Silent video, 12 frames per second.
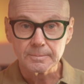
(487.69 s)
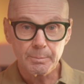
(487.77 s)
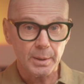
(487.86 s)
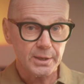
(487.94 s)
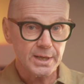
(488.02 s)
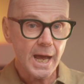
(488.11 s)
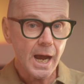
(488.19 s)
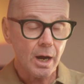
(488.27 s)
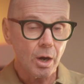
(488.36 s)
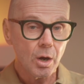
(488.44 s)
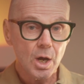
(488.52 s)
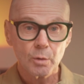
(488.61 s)
But
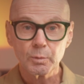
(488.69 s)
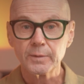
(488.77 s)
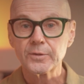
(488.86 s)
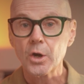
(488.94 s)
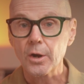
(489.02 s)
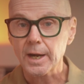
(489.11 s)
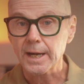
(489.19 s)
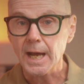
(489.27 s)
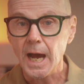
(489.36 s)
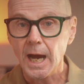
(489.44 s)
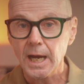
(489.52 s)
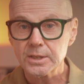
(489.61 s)
now we've got an
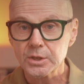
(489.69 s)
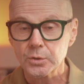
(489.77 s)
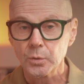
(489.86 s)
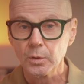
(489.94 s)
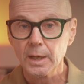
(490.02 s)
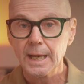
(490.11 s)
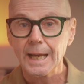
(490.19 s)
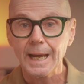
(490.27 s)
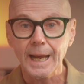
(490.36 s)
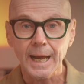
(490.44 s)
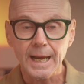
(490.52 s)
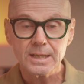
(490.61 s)
article
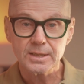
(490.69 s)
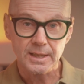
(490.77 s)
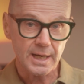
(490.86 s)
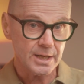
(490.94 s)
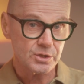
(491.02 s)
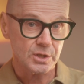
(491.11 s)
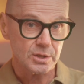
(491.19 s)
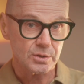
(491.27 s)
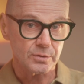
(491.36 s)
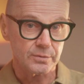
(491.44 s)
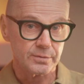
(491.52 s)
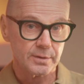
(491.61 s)
and an
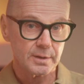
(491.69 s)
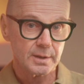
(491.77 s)
adjective.